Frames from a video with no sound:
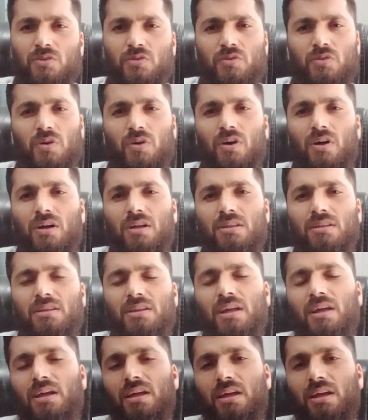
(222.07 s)
So
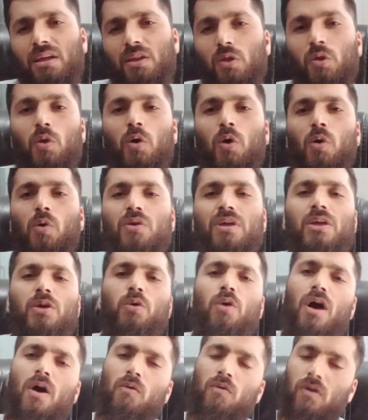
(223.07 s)
they know ki
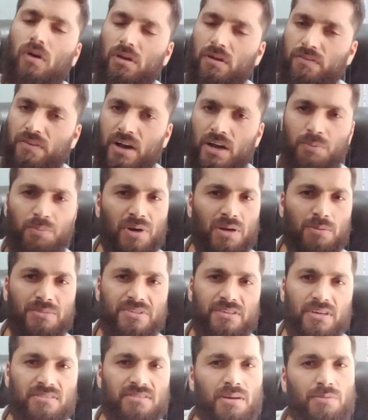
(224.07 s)
you have qualified
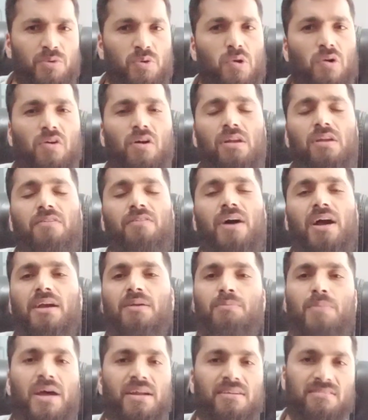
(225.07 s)
prelims exam, you have
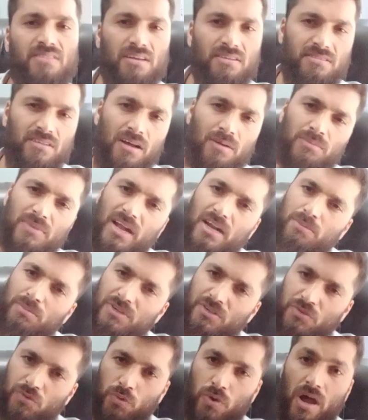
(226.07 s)
qualified mains exam, that
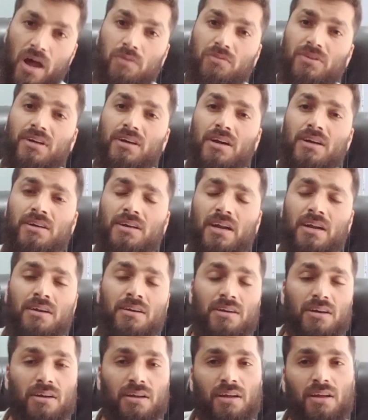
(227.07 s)
means you have the
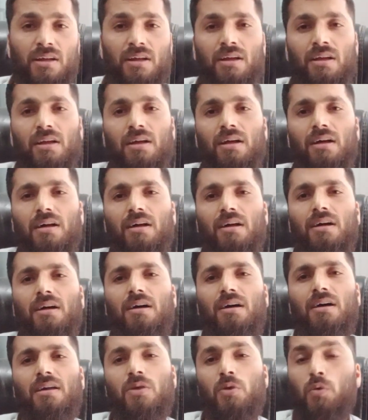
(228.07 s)
content,
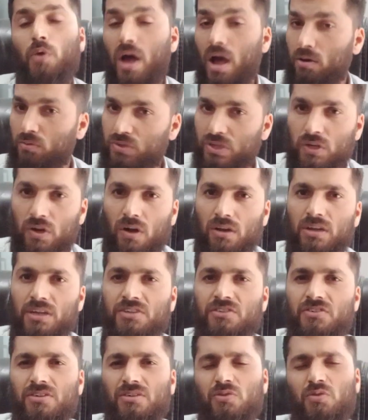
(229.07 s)
you have the
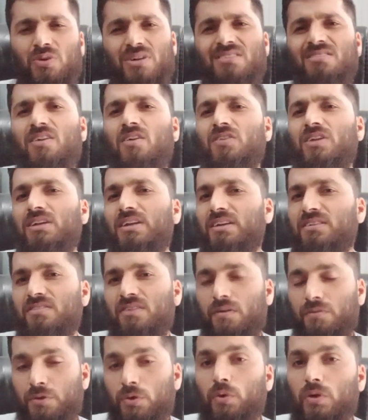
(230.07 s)
knowledge. So it's not the
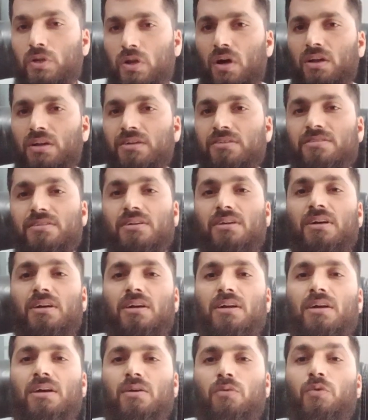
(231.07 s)
test of your knowledge,
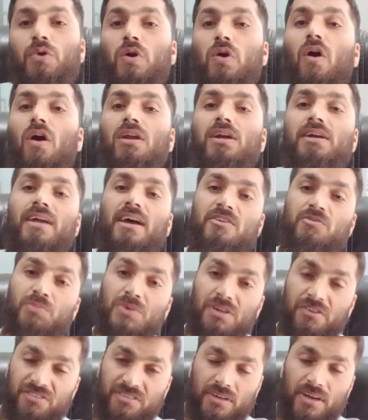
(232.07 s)
we call it as
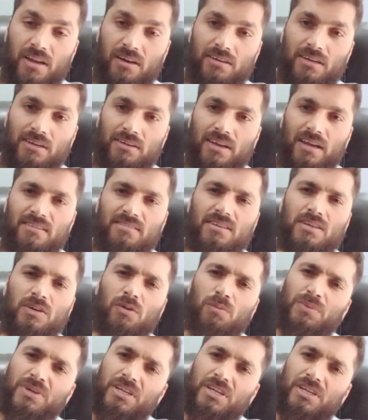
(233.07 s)
personality test.